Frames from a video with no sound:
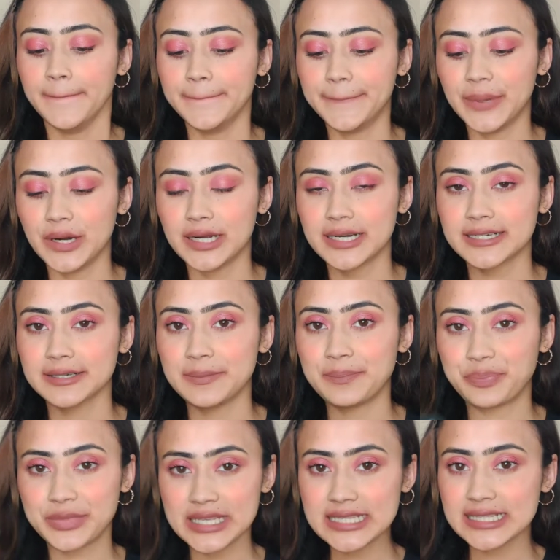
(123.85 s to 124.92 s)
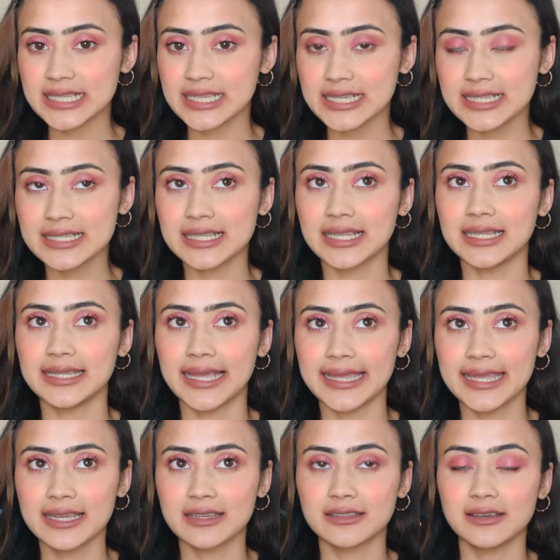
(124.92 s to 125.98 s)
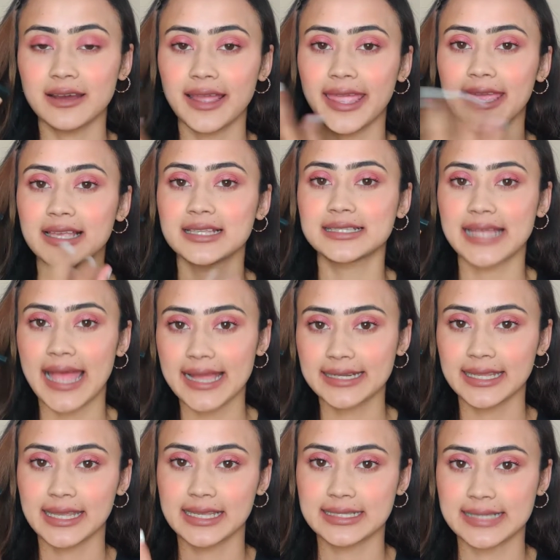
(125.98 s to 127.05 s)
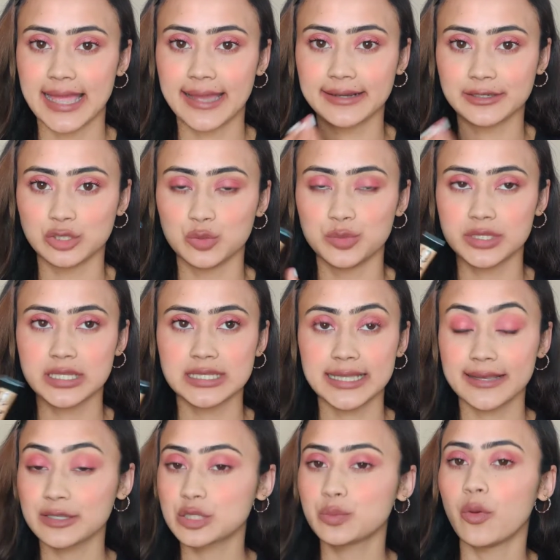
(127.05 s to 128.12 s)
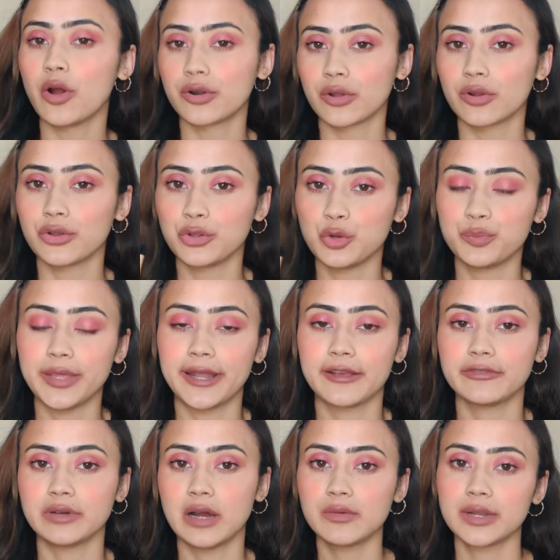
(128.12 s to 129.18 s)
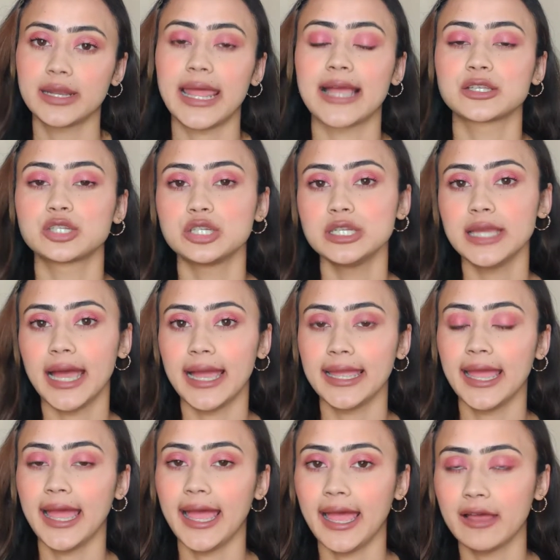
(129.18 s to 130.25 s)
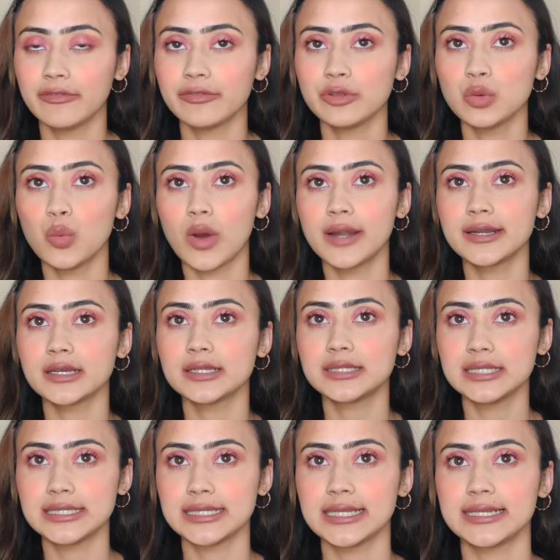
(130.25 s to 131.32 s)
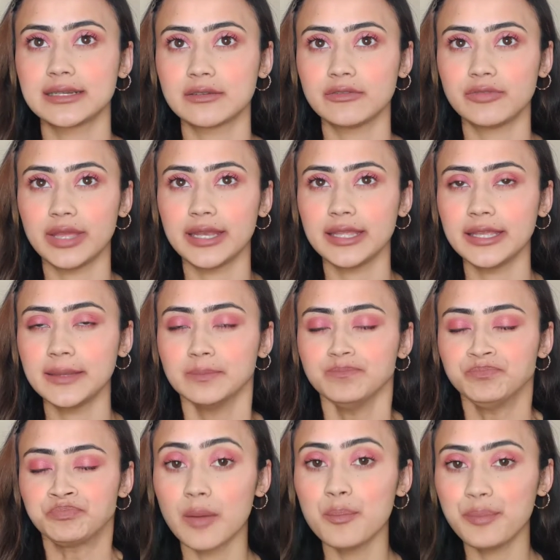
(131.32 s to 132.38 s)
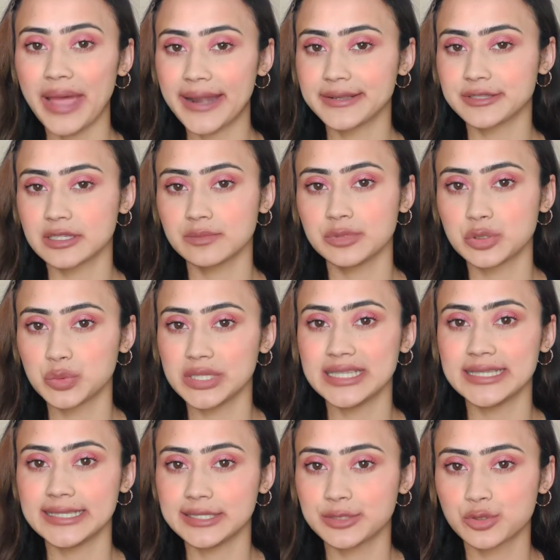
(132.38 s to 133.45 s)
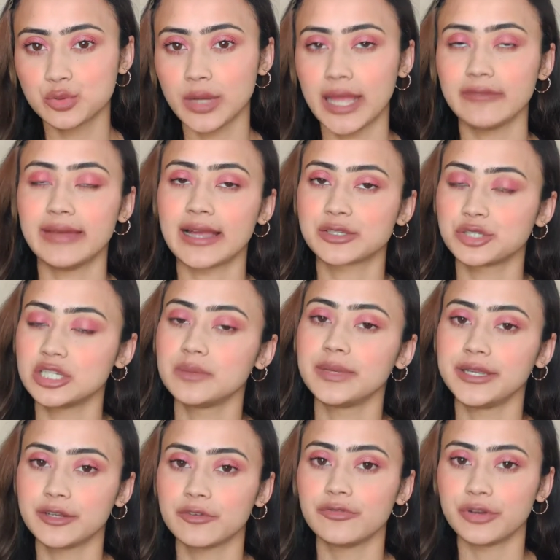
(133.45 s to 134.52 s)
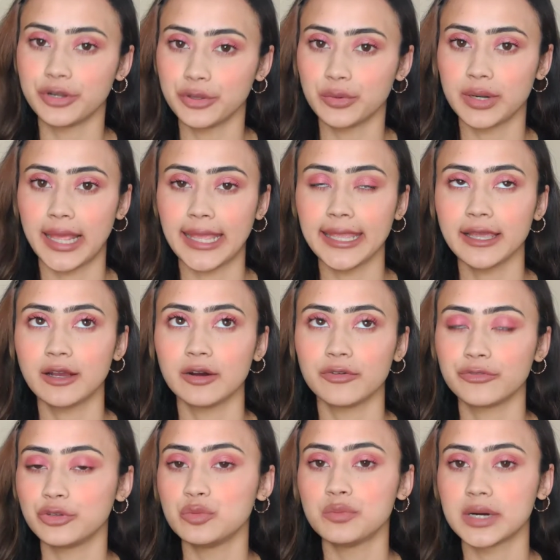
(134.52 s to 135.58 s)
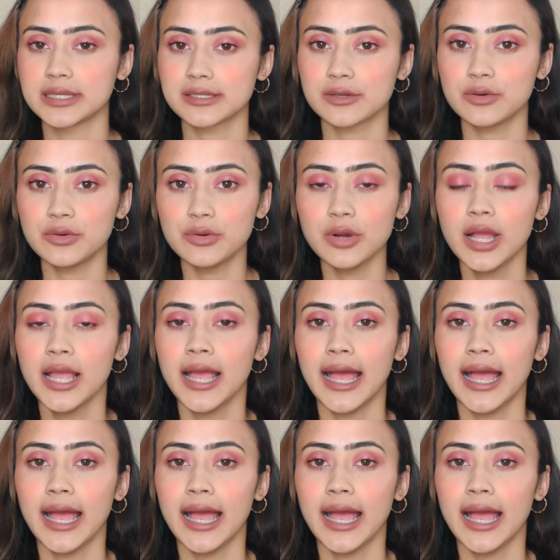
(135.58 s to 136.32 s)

But this is like the exact dupe. This is like a spot on dupe that I found, and actually I have, if you want a detail and a very comparison between these two, I've actually made a video like a few months ago.